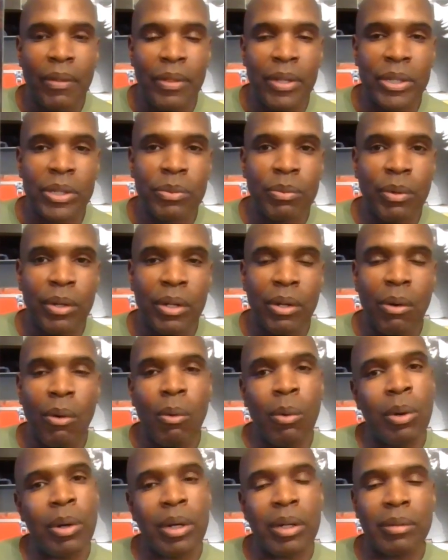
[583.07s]
this one
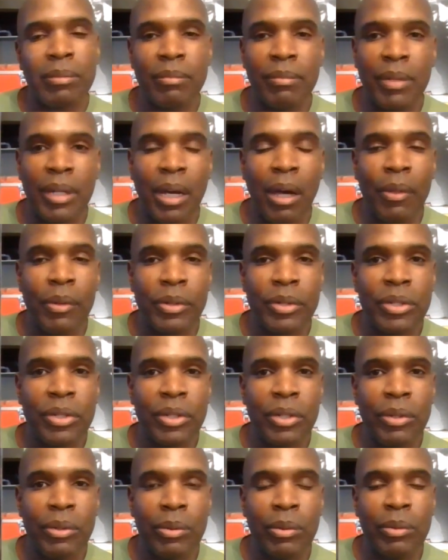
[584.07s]
or the other
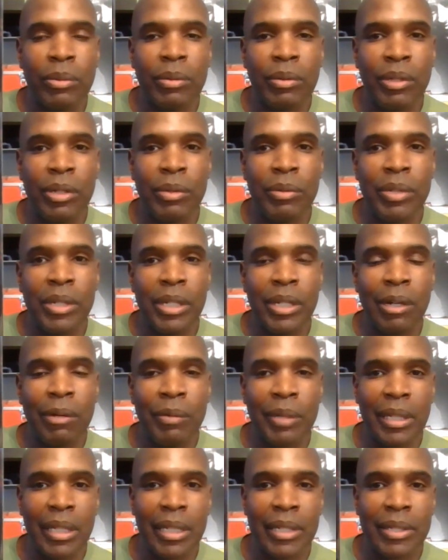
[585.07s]
two new Dio
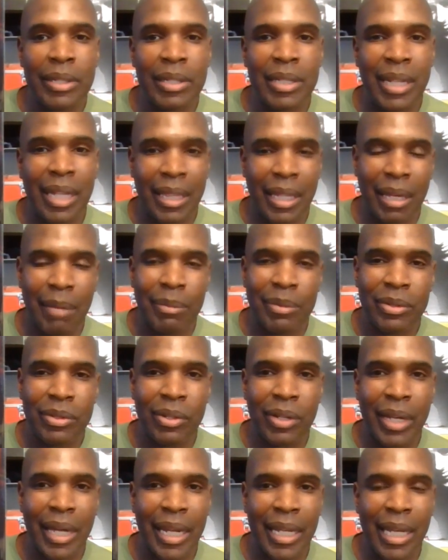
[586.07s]
releases, and I think I'm just
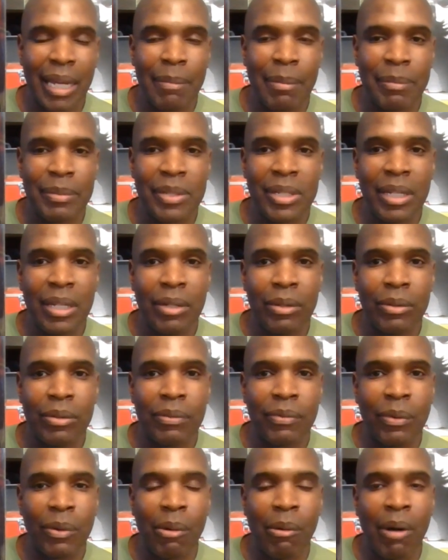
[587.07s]
going to kind of keep them sealed
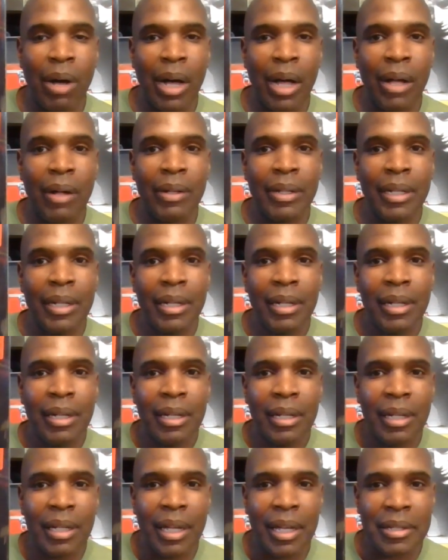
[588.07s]
for a while.
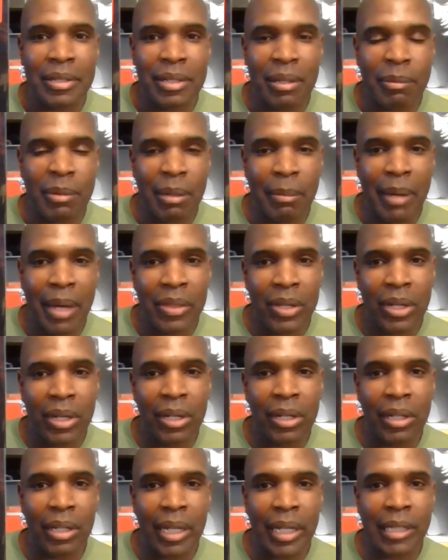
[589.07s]
Something about the
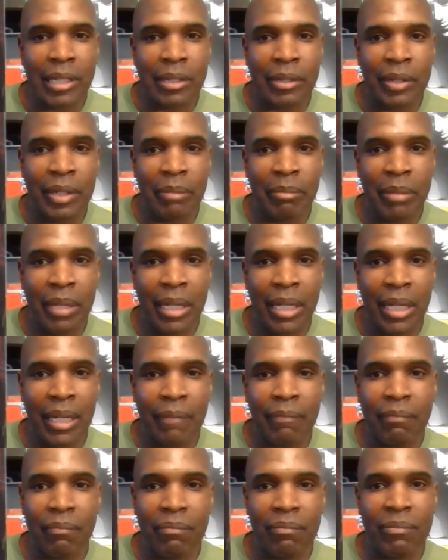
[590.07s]
collector in
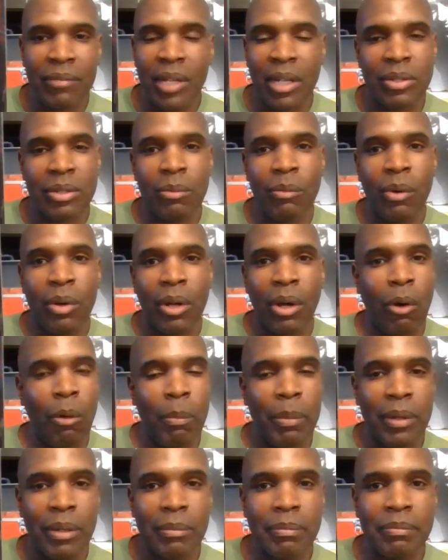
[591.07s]
me doesn't want to
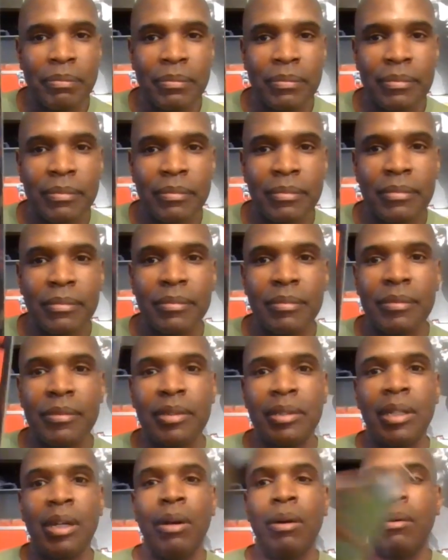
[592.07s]
open them.
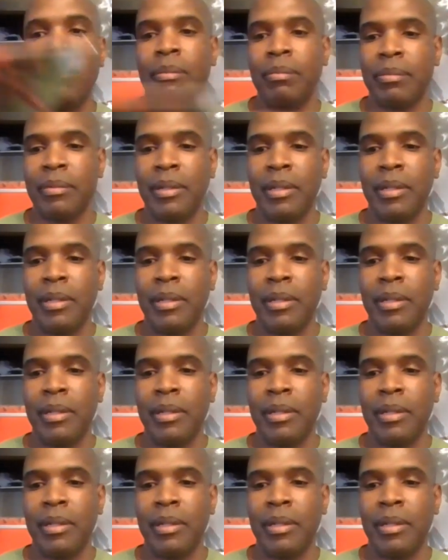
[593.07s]
So,